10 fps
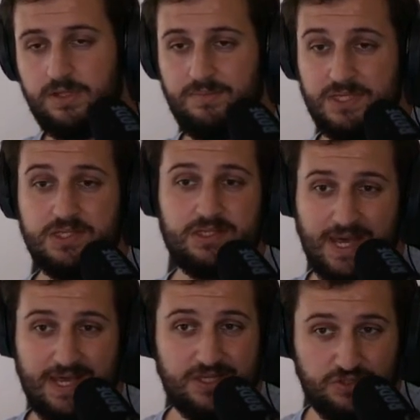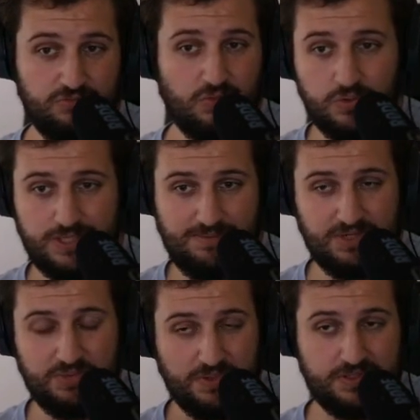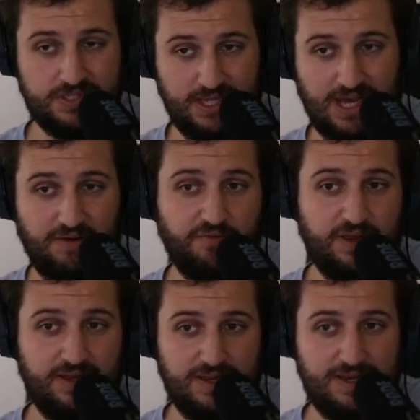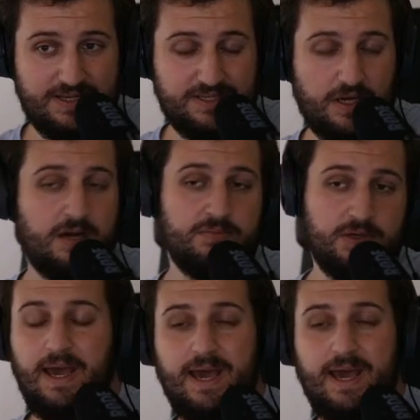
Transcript: that means they do more damage because they have less armor.